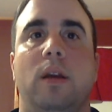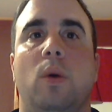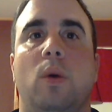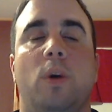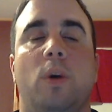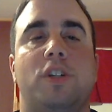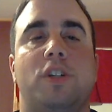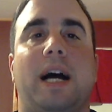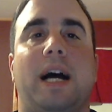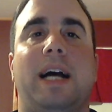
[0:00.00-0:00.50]

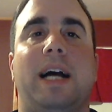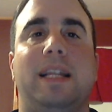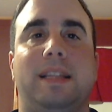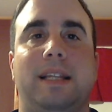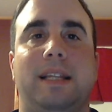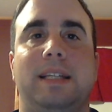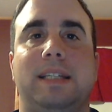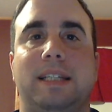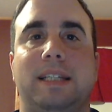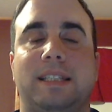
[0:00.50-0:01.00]
which I
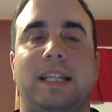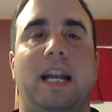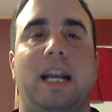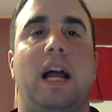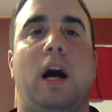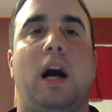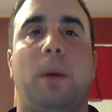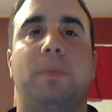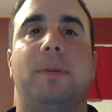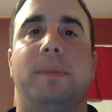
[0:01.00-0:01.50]
think is going
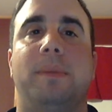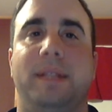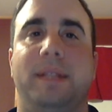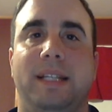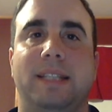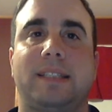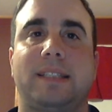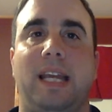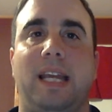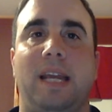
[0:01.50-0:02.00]
to help them in
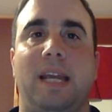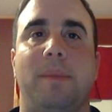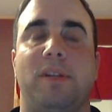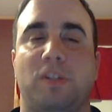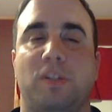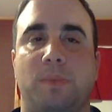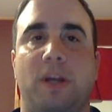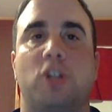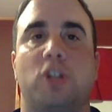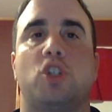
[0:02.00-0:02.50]
this game,
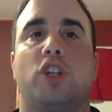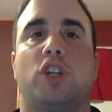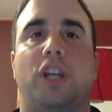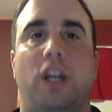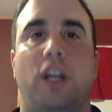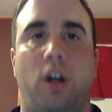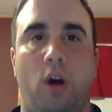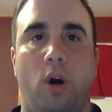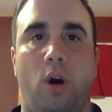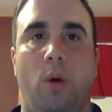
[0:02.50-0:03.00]
especially
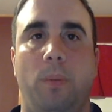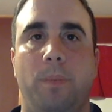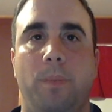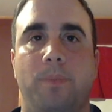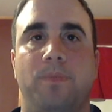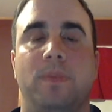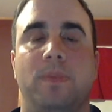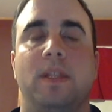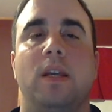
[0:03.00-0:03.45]
at home.